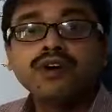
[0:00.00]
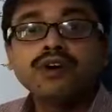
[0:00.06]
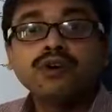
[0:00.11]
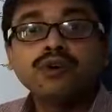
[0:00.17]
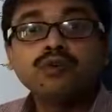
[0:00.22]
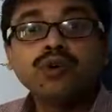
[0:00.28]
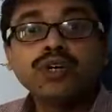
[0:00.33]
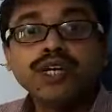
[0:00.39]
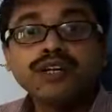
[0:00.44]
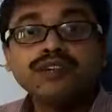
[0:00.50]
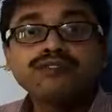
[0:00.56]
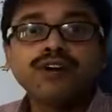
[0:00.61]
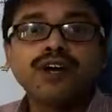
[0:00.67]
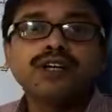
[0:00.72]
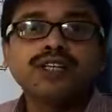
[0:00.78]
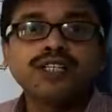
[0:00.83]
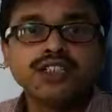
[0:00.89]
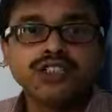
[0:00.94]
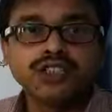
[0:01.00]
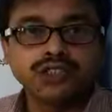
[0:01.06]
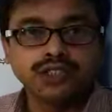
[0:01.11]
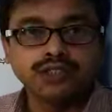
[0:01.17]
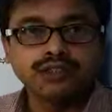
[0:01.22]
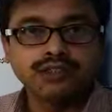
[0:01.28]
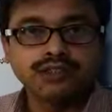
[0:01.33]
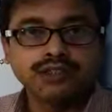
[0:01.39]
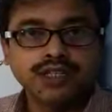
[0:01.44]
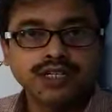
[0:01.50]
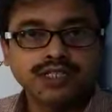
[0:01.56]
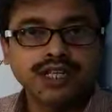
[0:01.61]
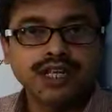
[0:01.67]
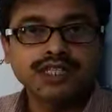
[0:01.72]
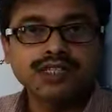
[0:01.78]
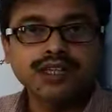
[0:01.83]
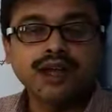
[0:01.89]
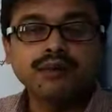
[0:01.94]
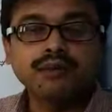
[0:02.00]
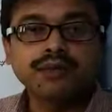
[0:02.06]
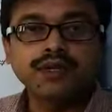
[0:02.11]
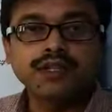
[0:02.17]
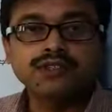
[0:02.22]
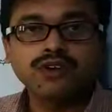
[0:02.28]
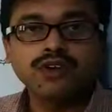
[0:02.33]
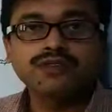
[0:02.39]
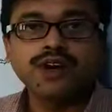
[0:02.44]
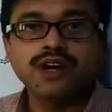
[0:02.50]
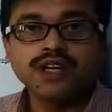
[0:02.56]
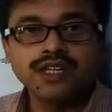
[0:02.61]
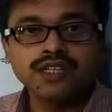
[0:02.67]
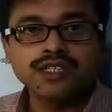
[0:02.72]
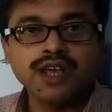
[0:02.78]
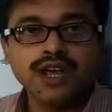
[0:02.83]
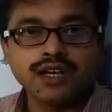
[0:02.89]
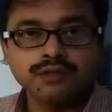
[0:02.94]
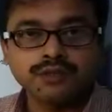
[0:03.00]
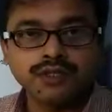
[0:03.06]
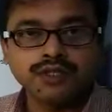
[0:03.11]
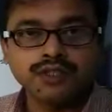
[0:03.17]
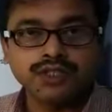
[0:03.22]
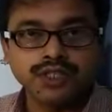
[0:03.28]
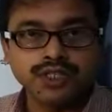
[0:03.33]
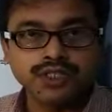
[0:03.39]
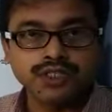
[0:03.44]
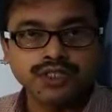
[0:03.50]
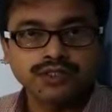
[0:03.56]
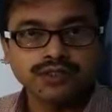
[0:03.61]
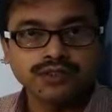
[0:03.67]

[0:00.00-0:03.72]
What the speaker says: wooden furniture is examples of undesirable change.